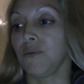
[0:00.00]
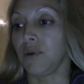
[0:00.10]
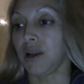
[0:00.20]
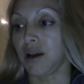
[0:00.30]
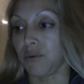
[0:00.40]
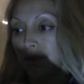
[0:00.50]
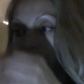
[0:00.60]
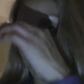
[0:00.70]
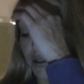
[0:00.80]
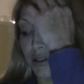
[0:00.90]
When I
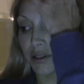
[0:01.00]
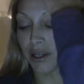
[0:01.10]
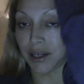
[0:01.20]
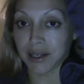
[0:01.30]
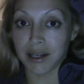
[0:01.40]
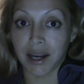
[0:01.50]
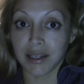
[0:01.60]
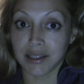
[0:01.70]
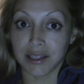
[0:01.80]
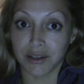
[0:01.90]
was like
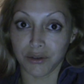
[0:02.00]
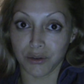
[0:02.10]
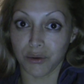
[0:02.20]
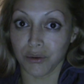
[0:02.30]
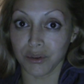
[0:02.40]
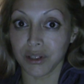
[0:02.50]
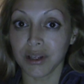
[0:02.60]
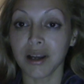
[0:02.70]
19 years old.